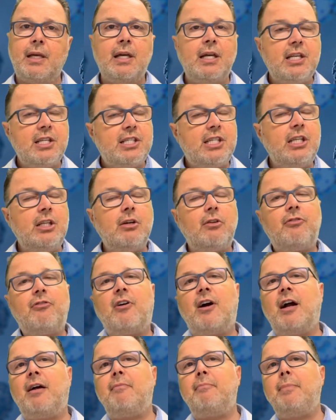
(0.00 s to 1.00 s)

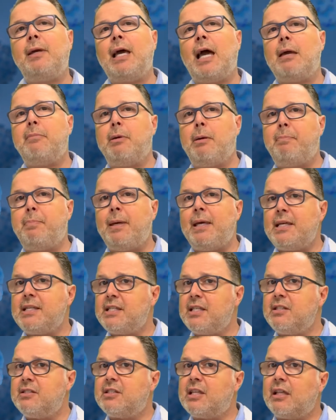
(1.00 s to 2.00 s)
Sinopharm BIBP
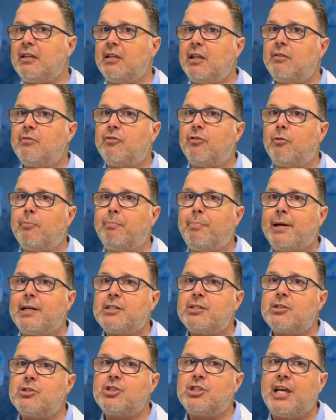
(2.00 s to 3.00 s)
is intended for
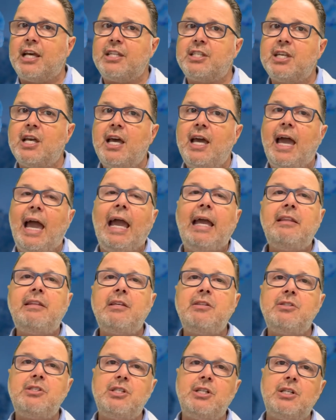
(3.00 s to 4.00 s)
persons aged
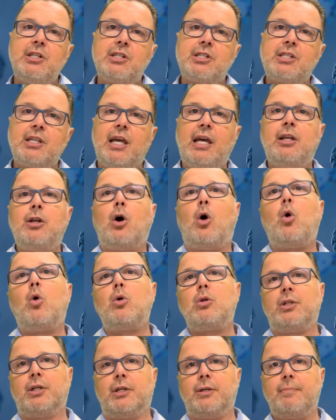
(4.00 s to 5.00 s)
18 years and
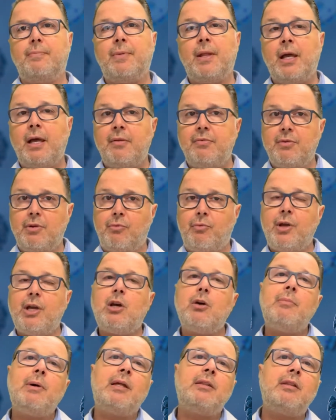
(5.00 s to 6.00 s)
older. The
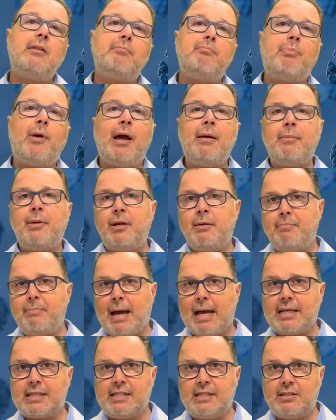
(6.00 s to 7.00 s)
recommended primary
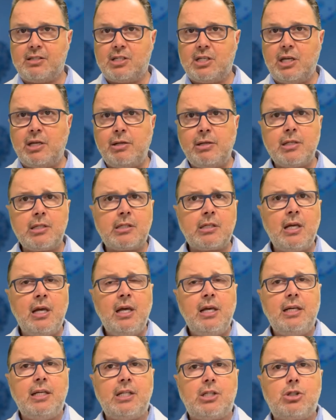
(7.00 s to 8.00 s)
vaccine series
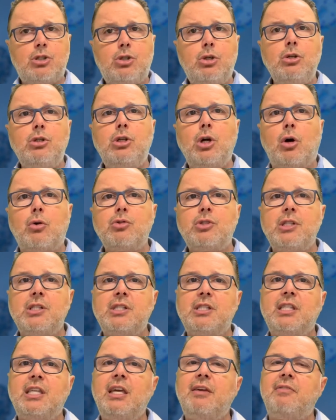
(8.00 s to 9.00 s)
is two
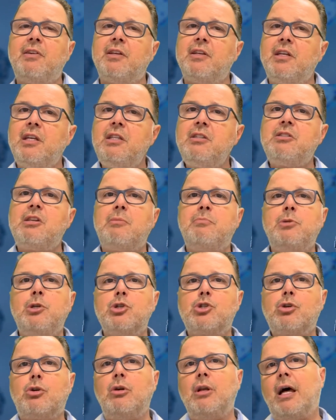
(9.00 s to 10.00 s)
doses given
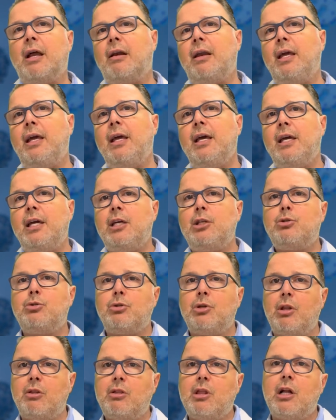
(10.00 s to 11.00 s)
intramuscularly into
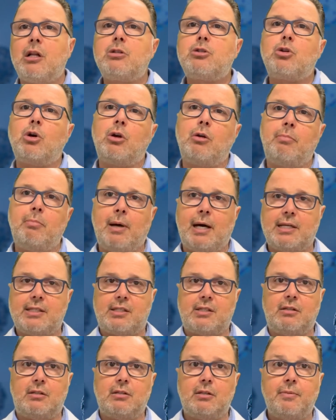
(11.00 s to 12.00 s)
the deltoid
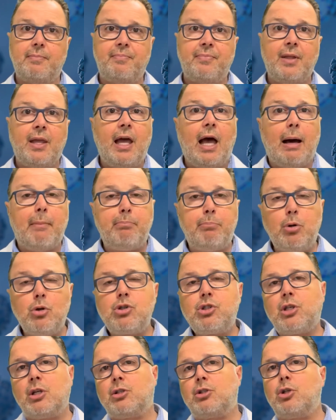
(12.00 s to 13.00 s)
muscle. A
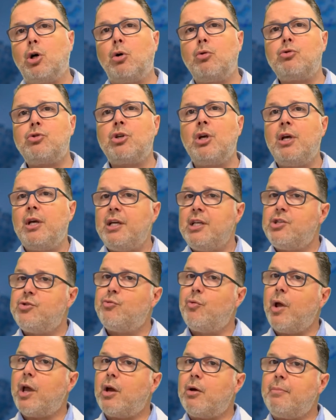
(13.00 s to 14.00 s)
booster dose is
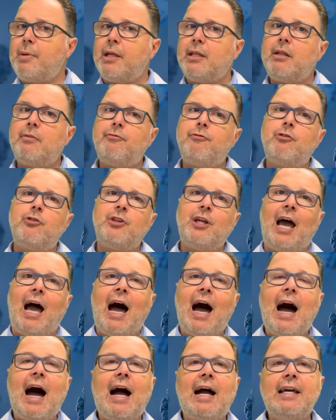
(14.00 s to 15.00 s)
recommended for the
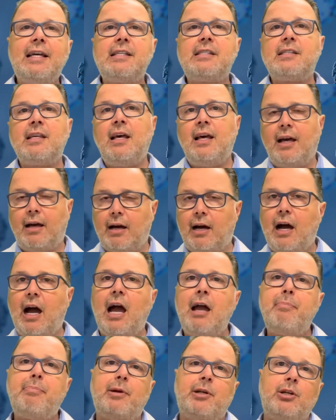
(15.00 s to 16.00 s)
highest and
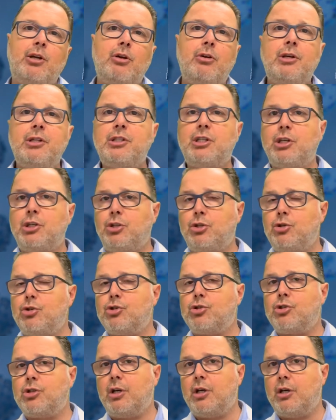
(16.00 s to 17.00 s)
high priority
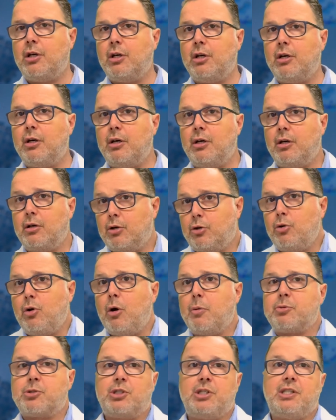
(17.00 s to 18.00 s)
use uh, uh,
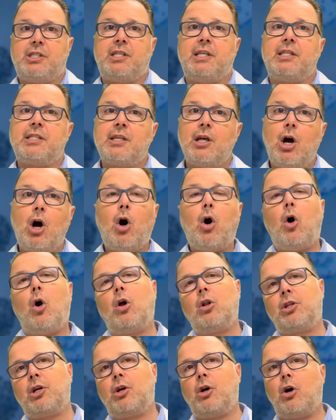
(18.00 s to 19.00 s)
groups. This is
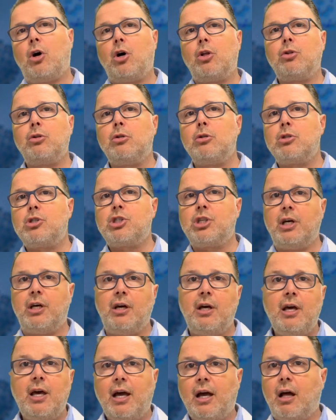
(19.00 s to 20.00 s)
older adults,
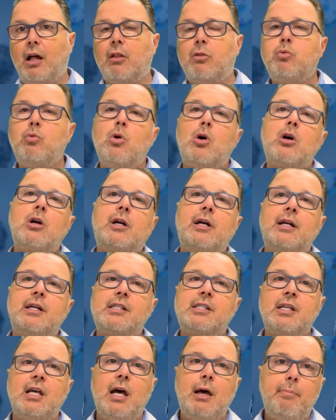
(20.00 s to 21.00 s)
uh, health
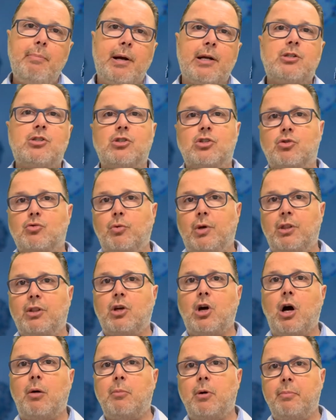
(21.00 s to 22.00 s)
workers, persons with
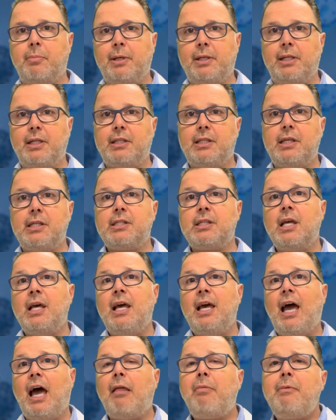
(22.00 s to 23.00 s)
comorbidities,
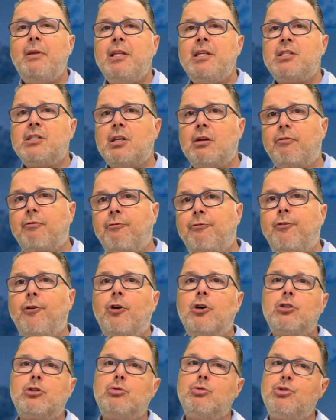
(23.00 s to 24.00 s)
administered
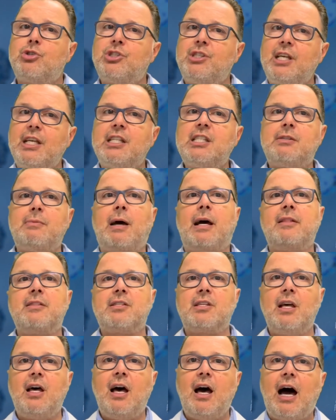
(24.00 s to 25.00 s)
4 to 6
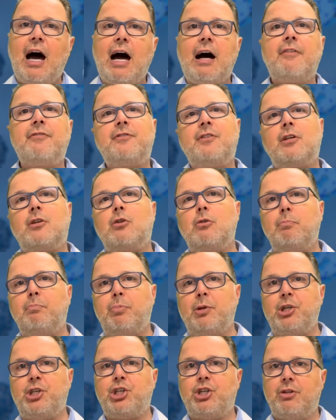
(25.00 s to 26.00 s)
months after
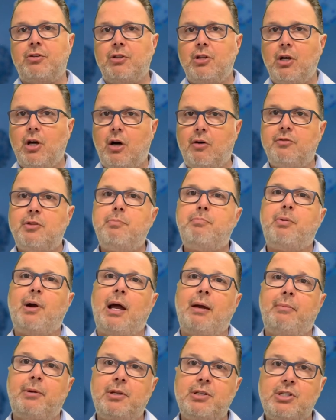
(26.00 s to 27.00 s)
completion of the
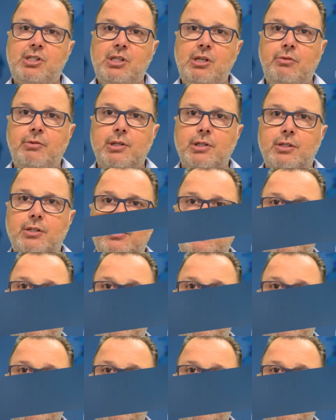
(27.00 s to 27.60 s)
primary series.